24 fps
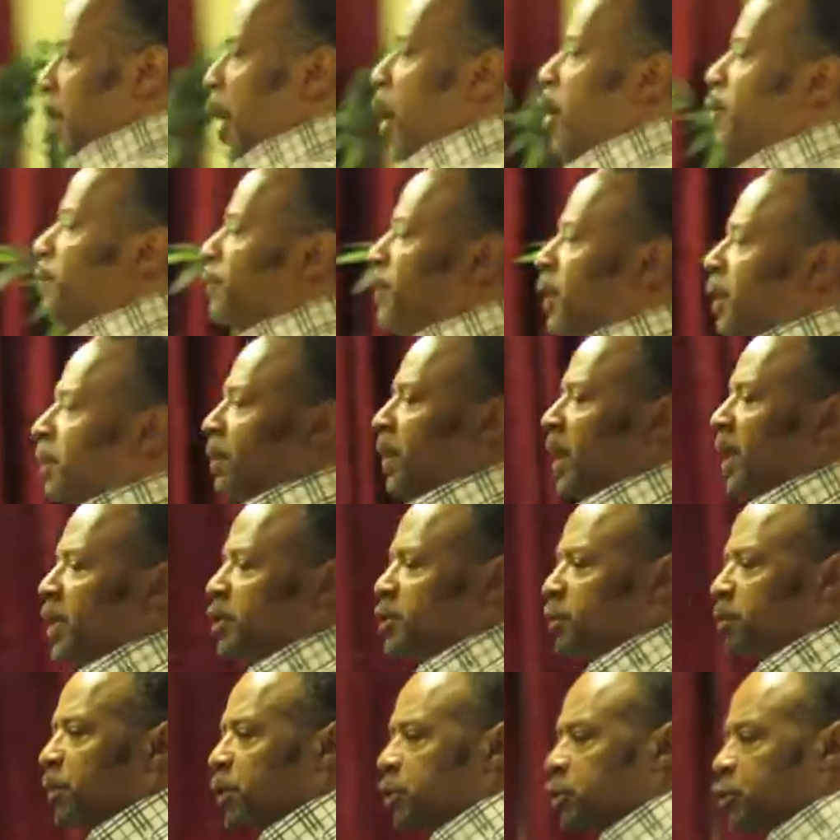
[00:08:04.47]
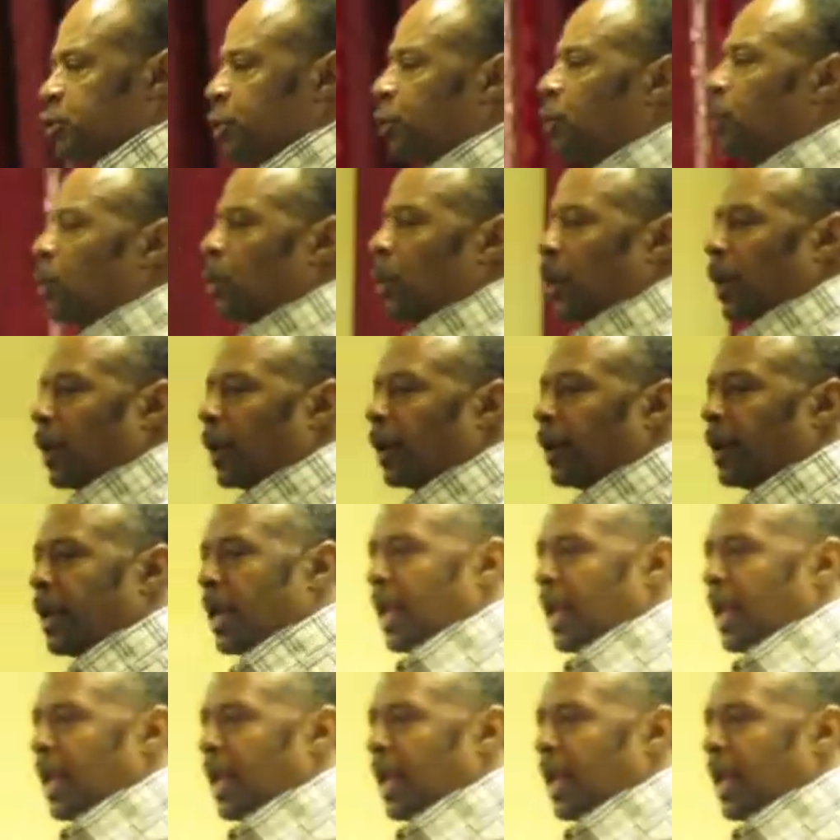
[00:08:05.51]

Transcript: Perfect means mature.